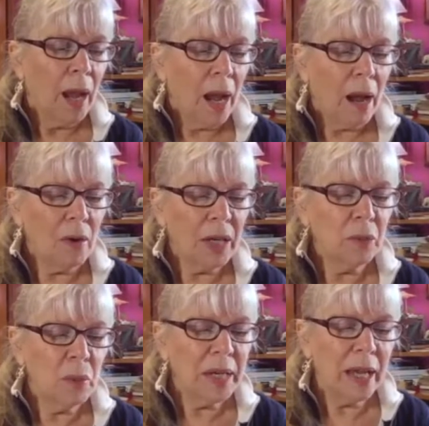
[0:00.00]
How
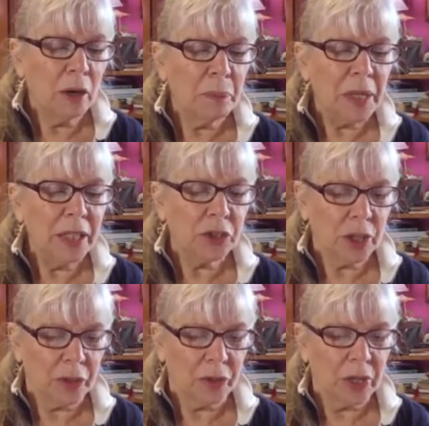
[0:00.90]
can we help each
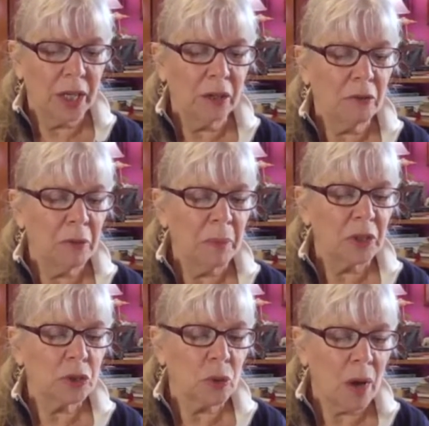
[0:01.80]
other heal from
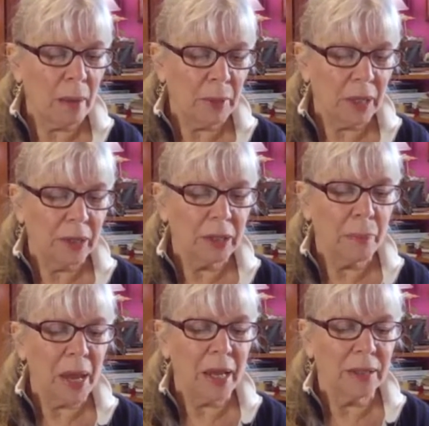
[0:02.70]
the trauma the
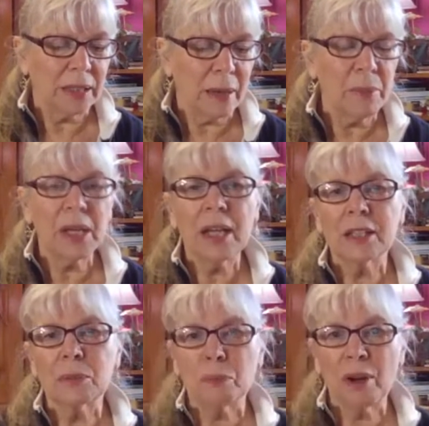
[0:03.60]
pandemic
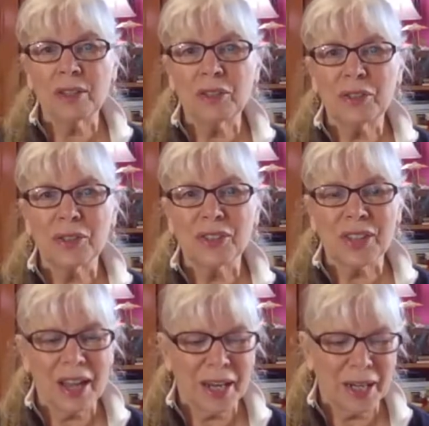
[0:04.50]
has brought to
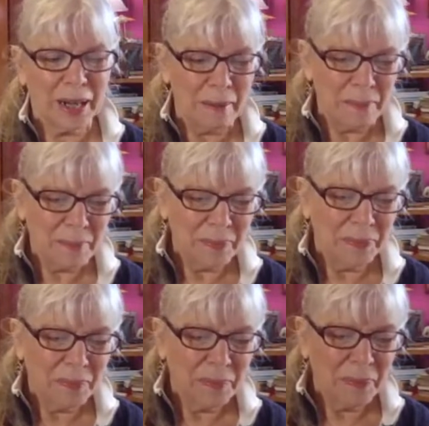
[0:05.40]
society?
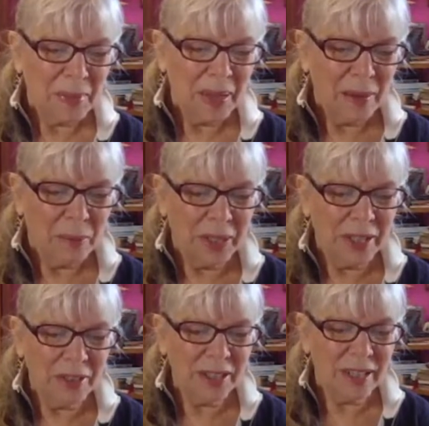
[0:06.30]
Well,
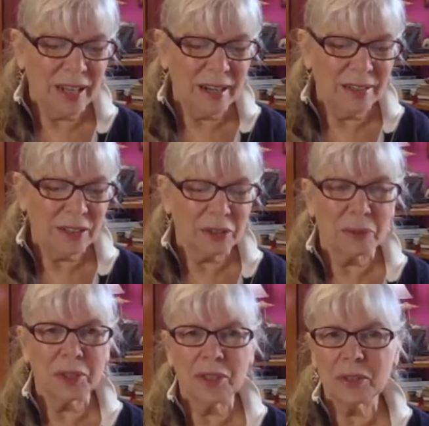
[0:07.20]
here's the answer,
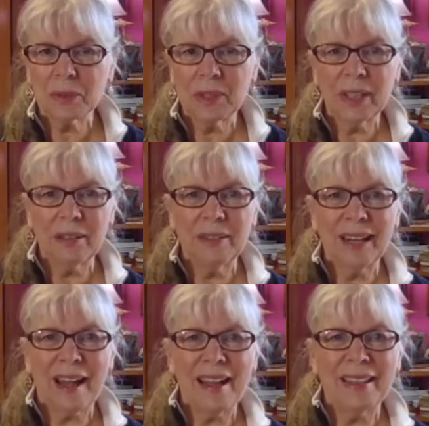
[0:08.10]
which is really,
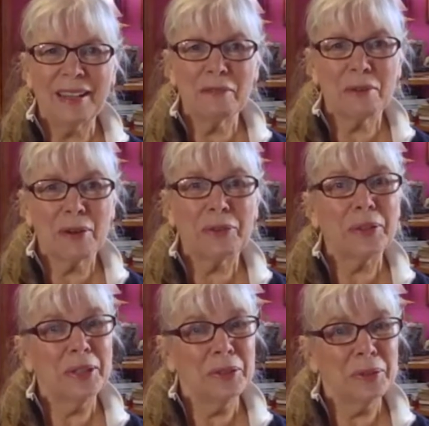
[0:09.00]
I think, rather
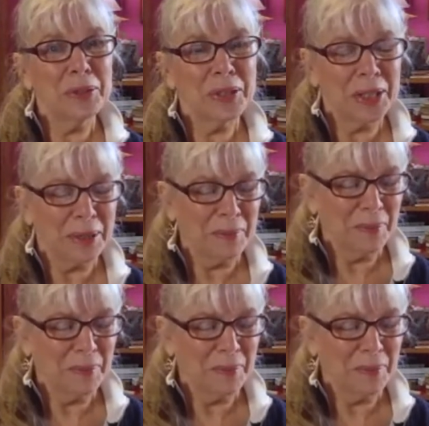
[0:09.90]
interesting.